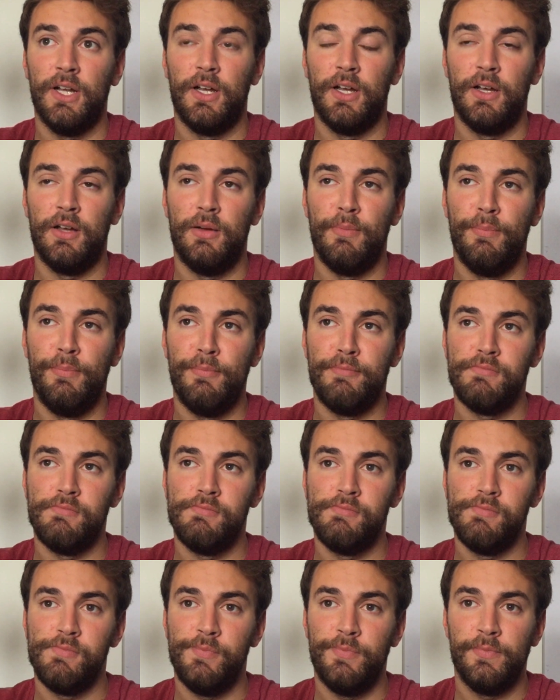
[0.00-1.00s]

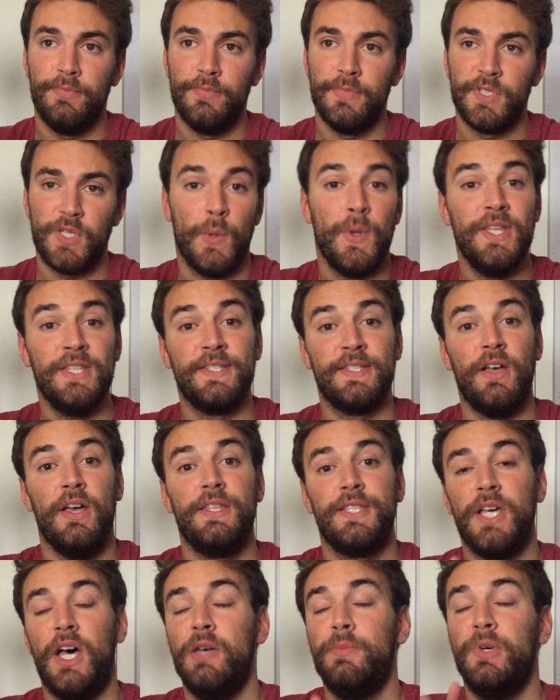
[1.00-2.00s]
So
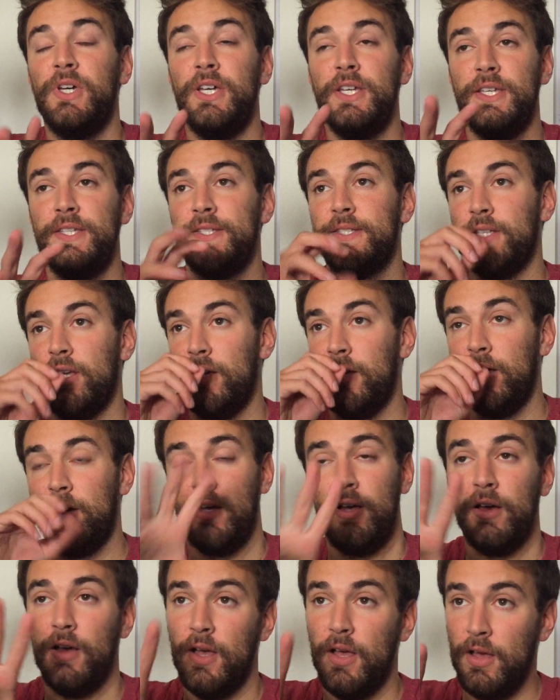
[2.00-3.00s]
Insight Timer is
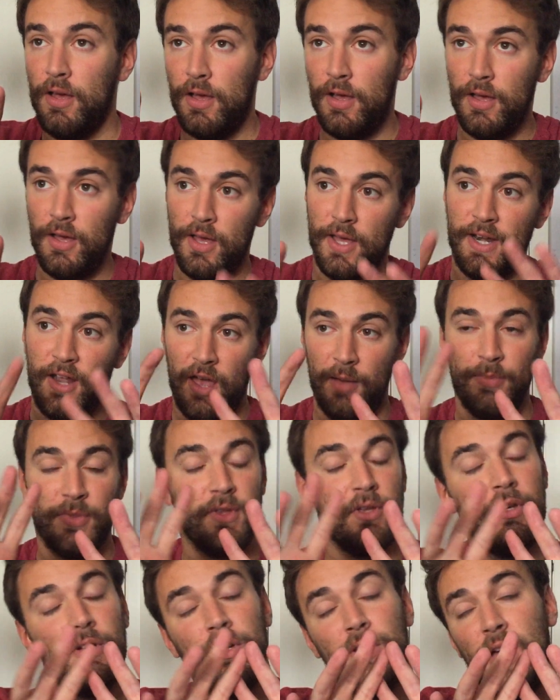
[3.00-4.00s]
an app
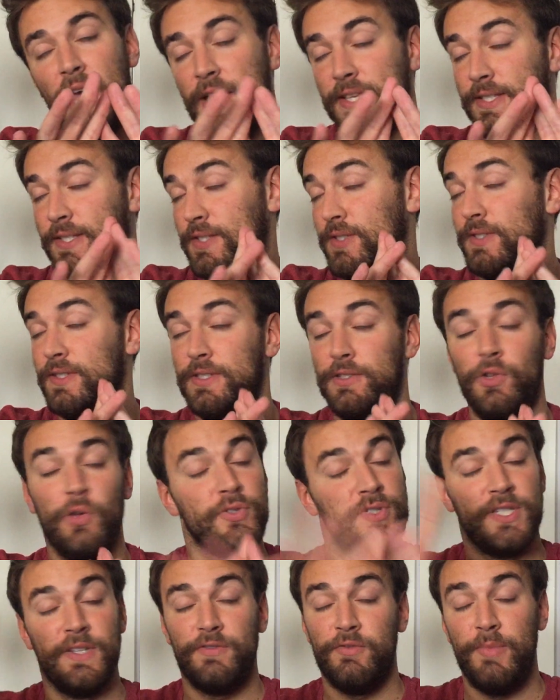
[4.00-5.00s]
that has
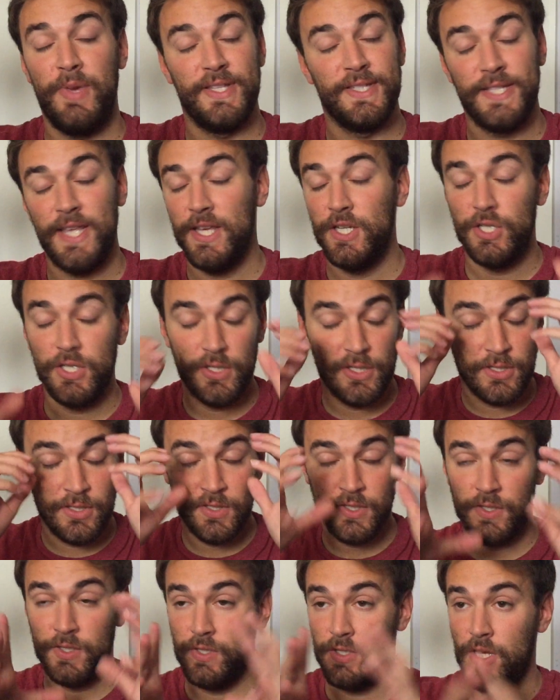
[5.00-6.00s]
lots of different
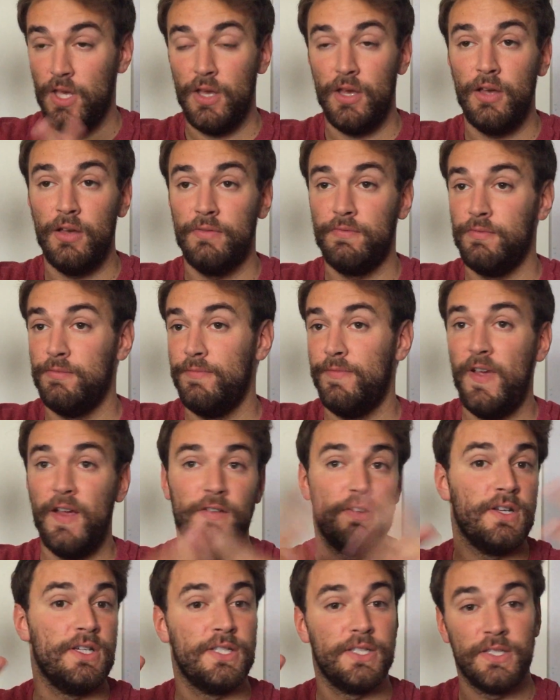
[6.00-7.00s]
meditations from
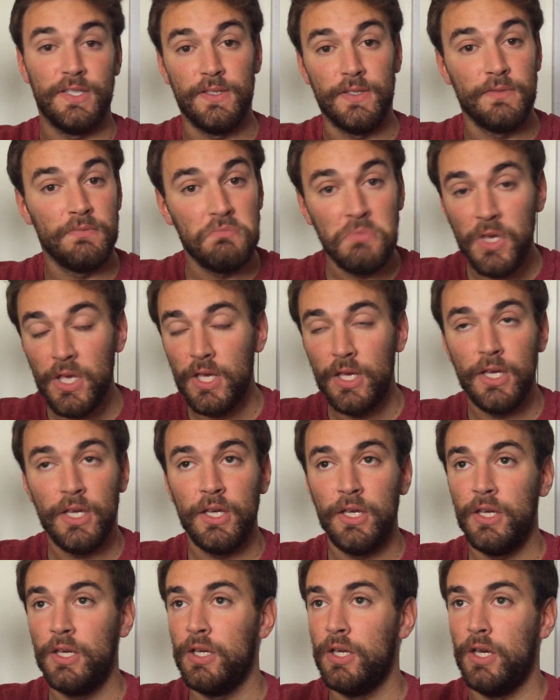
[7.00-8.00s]
various
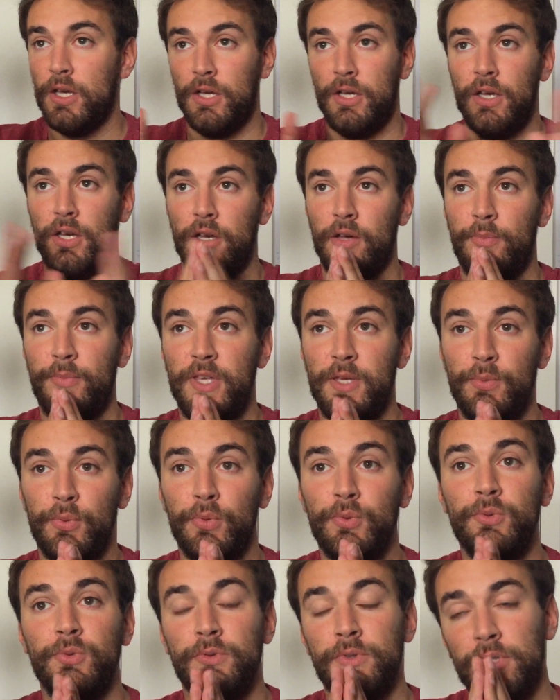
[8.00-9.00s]

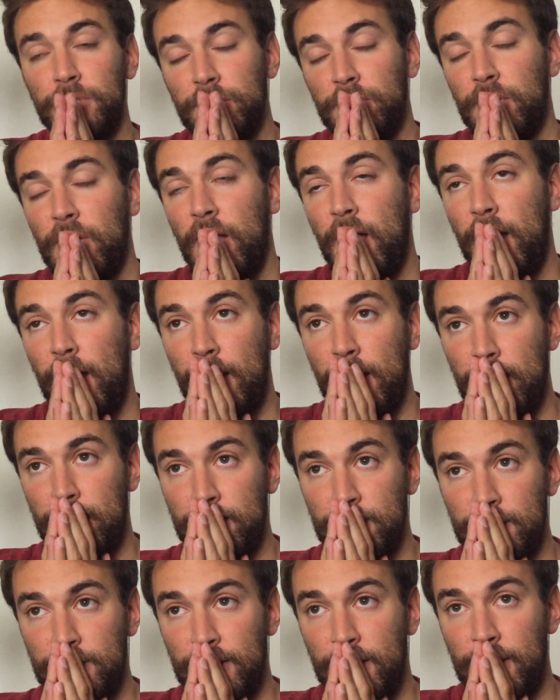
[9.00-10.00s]
people,
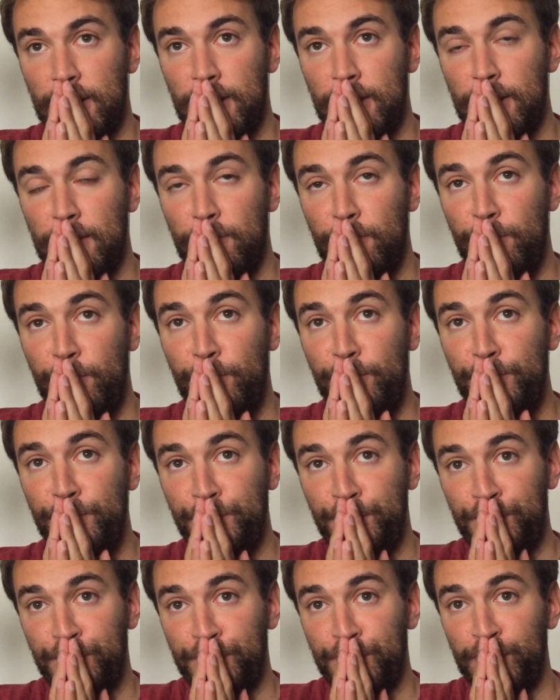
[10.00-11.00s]
and
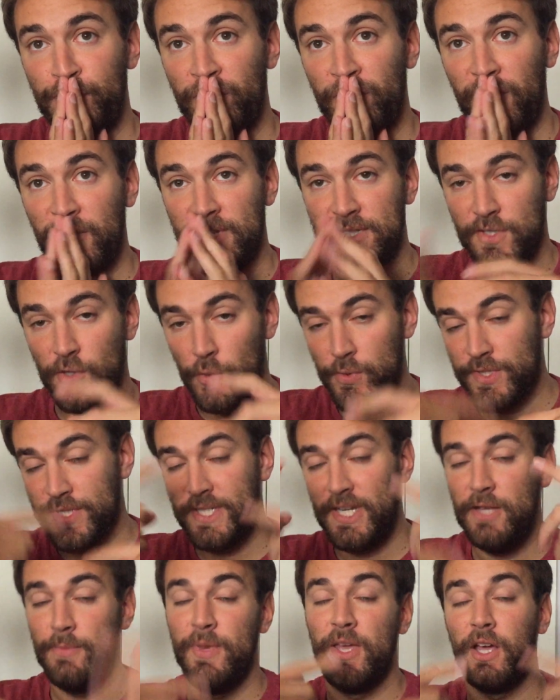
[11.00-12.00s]
it's
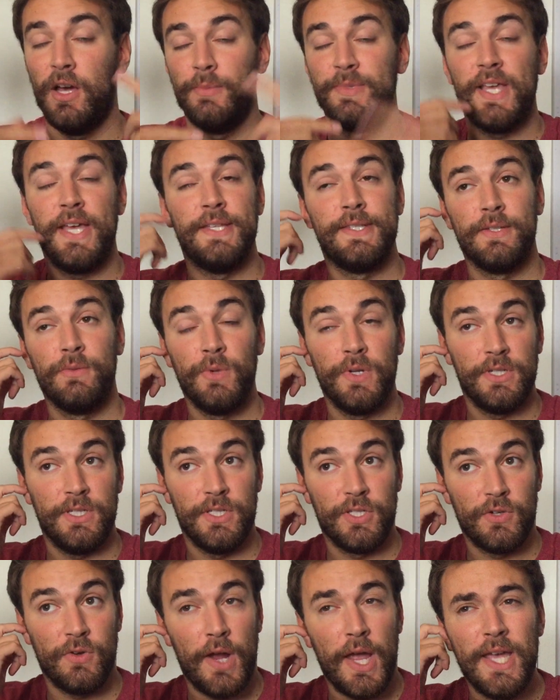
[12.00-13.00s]
constantly being updated,
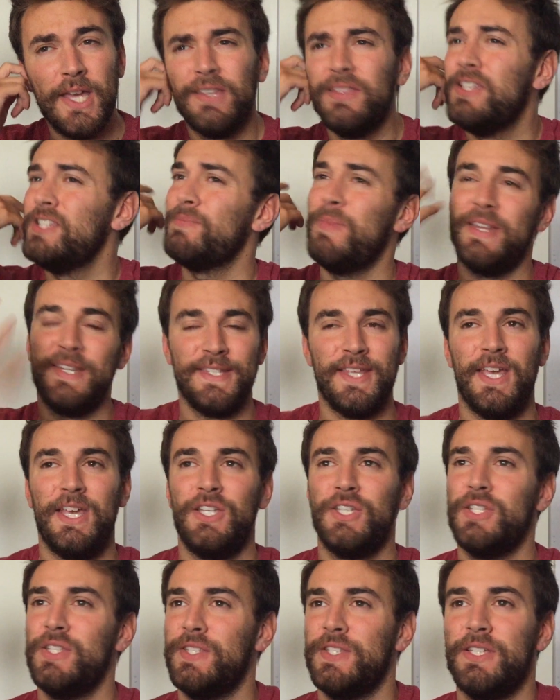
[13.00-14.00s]
which is great. And these
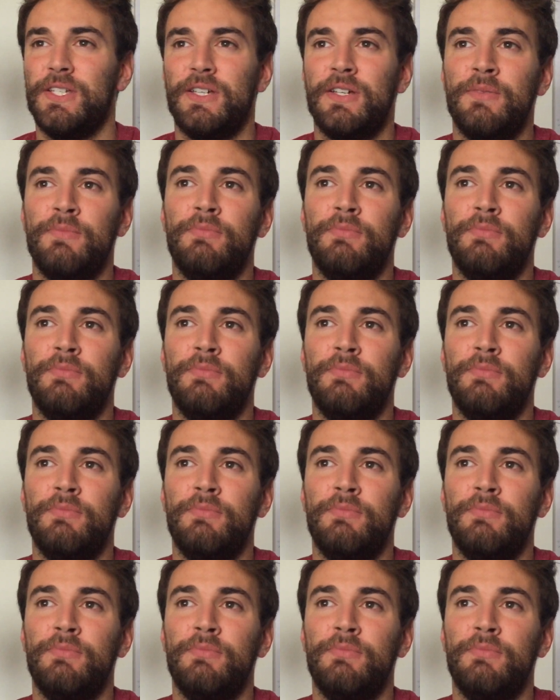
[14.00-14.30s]
meditations